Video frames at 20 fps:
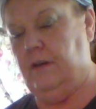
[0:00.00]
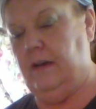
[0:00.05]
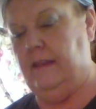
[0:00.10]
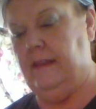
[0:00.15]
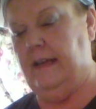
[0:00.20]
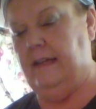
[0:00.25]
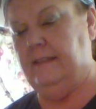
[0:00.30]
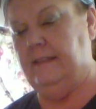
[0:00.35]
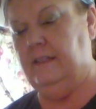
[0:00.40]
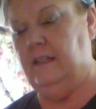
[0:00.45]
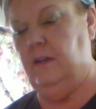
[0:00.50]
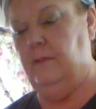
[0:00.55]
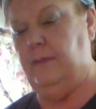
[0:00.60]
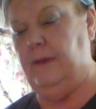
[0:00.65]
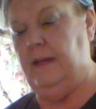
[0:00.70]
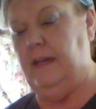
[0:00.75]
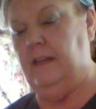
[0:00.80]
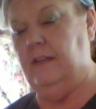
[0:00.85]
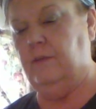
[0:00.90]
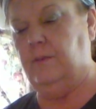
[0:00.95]
that's going to
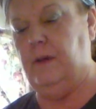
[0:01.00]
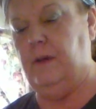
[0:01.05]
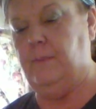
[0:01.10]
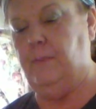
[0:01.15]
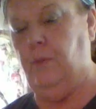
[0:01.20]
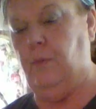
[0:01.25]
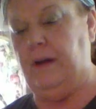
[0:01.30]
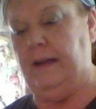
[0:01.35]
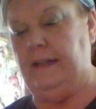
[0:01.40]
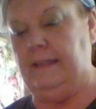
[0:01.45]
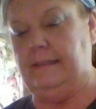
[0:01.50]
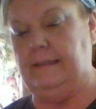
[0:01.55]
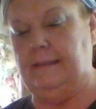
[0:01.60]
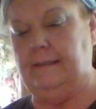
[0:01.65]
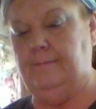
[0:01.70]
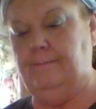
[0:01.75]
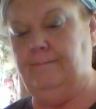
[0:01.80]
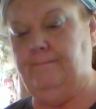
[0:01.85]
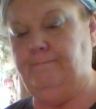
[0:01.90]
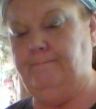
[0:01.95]
be 3 points,
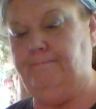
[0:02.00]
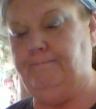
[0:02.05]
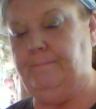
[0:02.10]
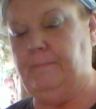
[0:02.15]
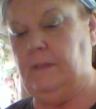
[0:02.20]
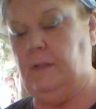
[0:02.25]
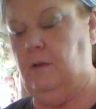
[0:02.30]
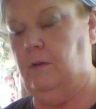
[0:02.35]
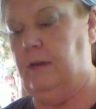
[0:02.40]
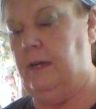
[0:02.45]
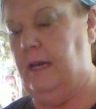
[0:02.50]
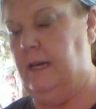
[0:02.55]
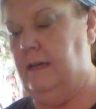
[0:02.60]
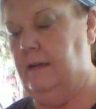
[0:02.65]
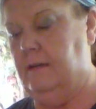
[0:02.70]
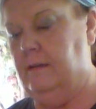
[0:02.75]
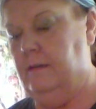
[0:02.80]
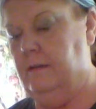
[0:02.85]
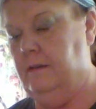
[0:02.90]
okay,